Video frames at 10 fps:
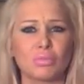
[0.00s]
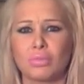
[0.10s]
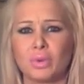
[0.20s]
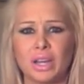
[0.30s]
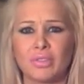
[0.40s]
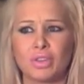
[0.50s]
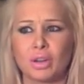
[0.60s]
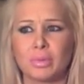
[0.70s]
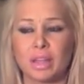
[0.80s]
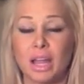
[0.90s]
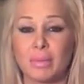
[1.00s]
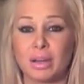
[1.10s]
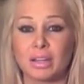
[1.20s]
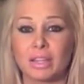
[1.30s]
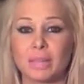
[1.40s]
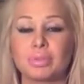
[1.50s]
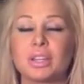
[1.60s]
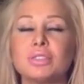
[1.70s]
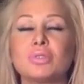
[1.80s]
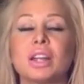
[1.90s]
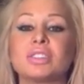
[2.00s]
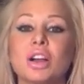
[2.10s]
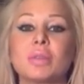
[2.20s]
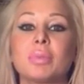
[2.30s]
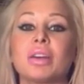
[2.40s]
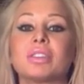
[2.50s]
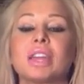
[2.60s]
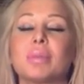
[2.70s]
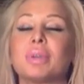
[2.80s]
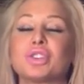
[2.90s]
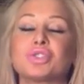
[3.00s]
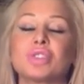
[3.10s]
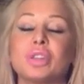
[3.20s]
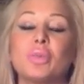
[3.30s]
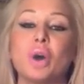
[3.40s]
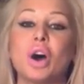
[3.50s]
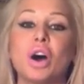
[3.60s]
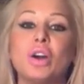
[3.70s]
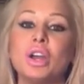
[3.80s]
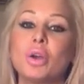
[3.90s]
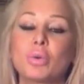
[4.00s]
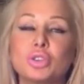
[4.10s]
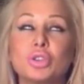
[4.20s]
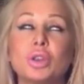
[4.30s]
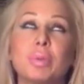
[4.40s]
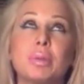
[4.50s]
When have you heard me lie about anything? Please do not talk about the damn pictures on the wall where Judy